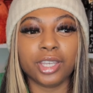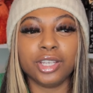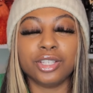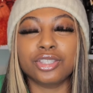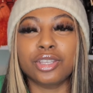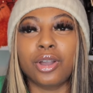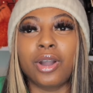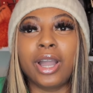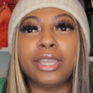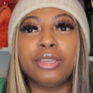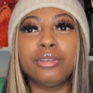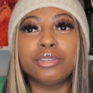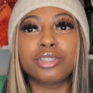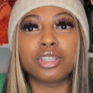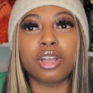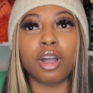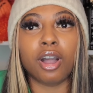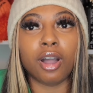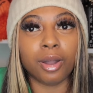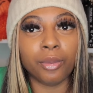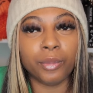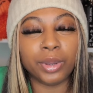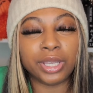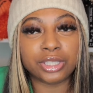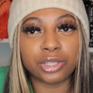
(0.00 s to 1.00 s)
So I used to
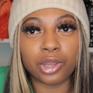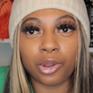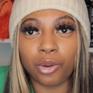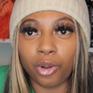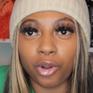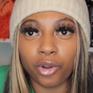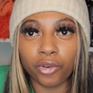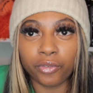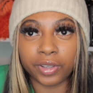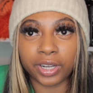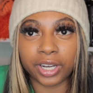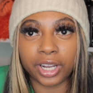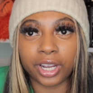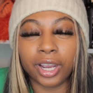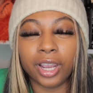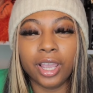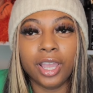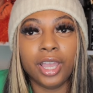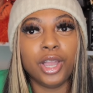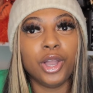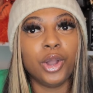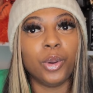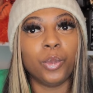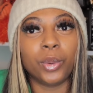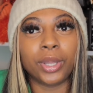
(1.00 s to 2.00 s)
always go over there
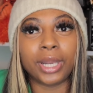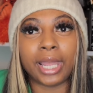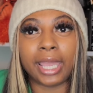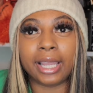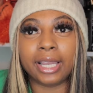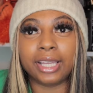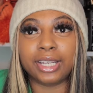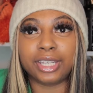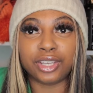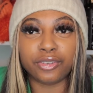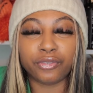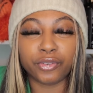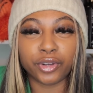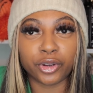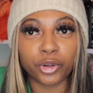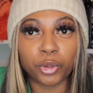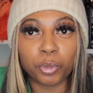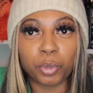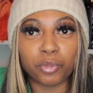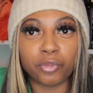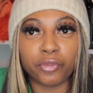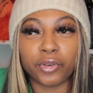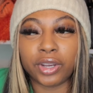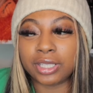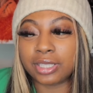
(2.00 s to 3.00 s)
with like a different
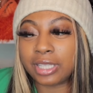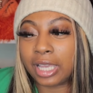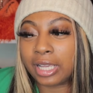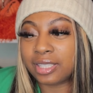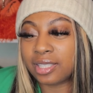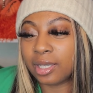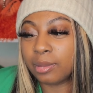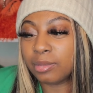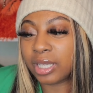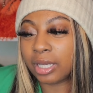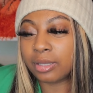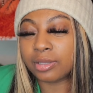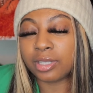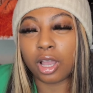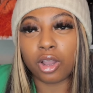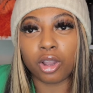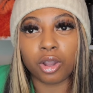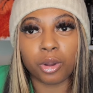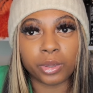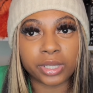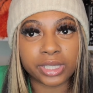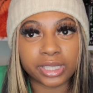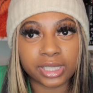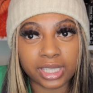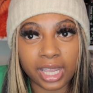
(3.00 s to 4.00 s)
group of friends. Like sometimes I'll
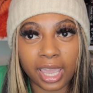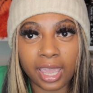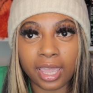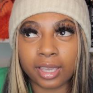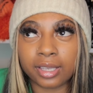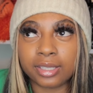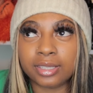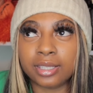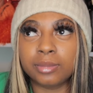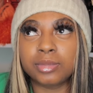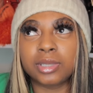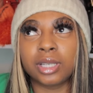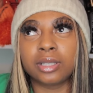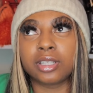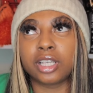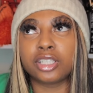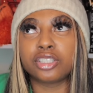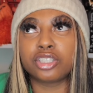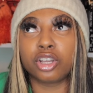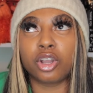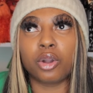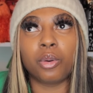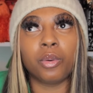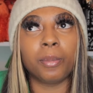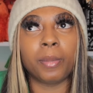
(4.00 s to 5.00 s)
go with Stank, sometimes I
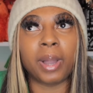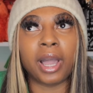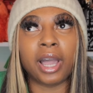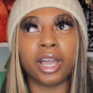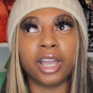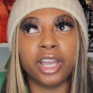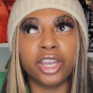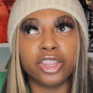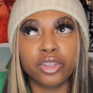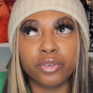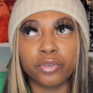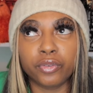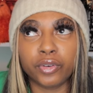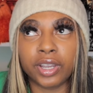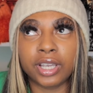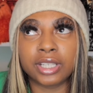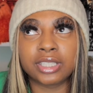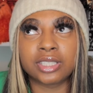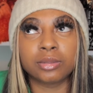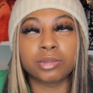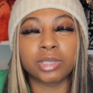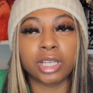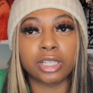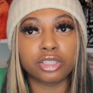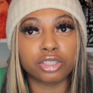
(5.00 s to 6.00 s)
used to go with my other
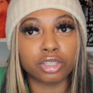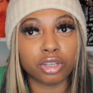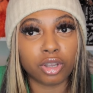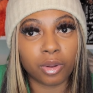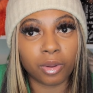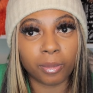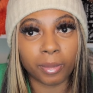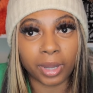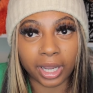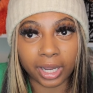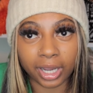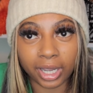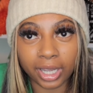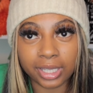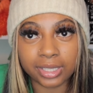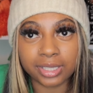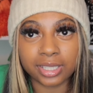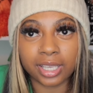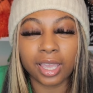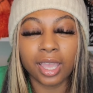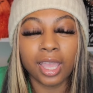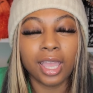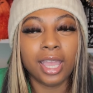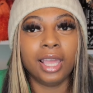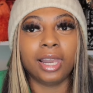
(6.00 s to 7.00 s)
friends, sometimes to go with my
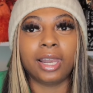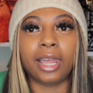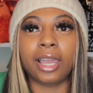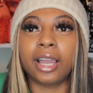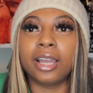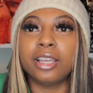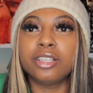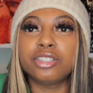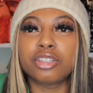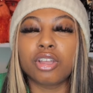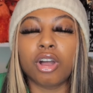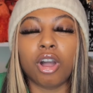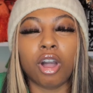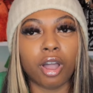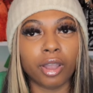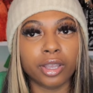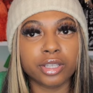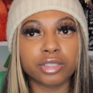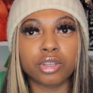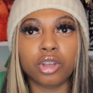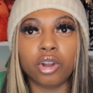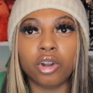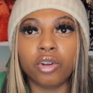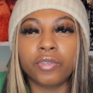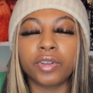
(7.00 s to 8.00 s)
cousin. Like I used to
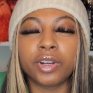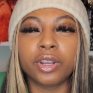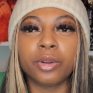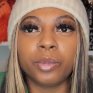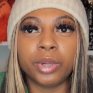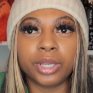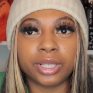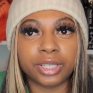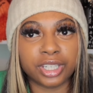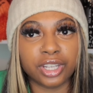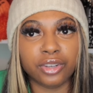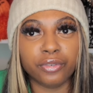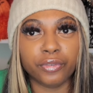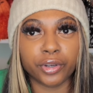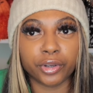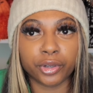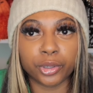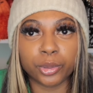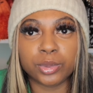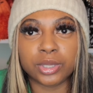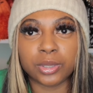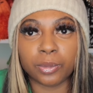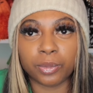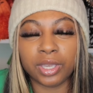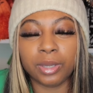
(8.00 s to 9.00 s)
always go over there with different
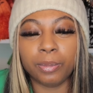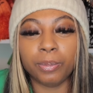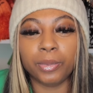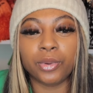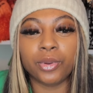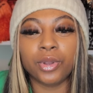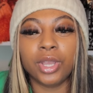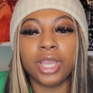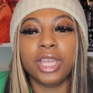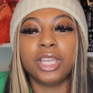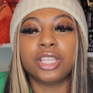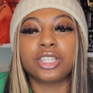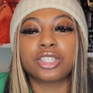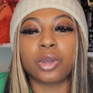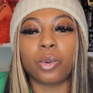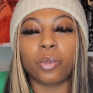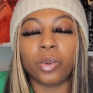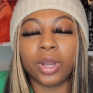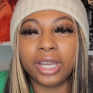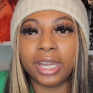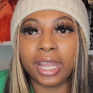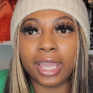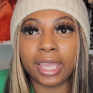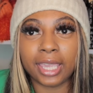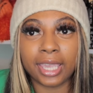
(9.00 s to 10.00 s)
groups of people. So
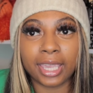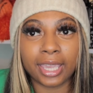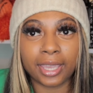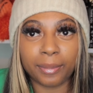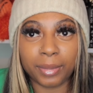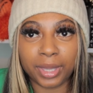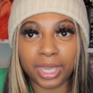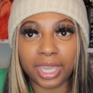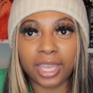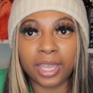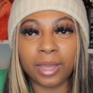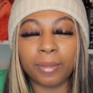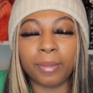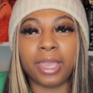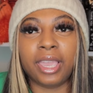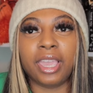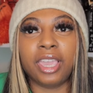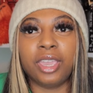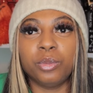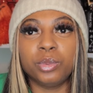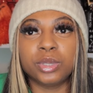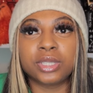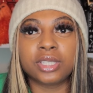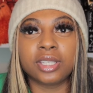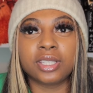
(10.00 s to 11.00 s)
one day he hit me up and
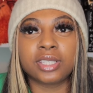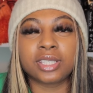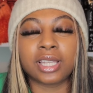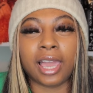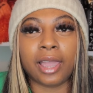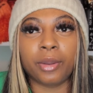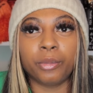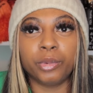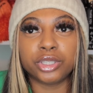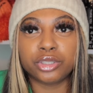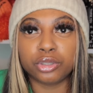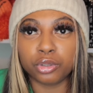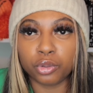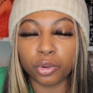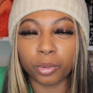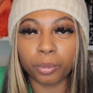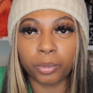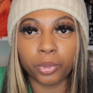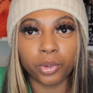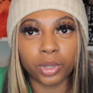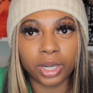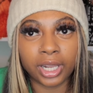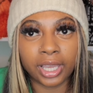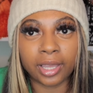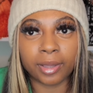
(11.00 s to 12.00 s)
he was just like, What you doing?
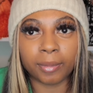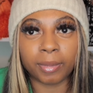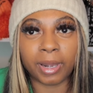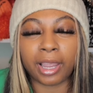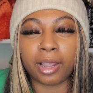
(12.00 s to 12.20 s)
Pull up.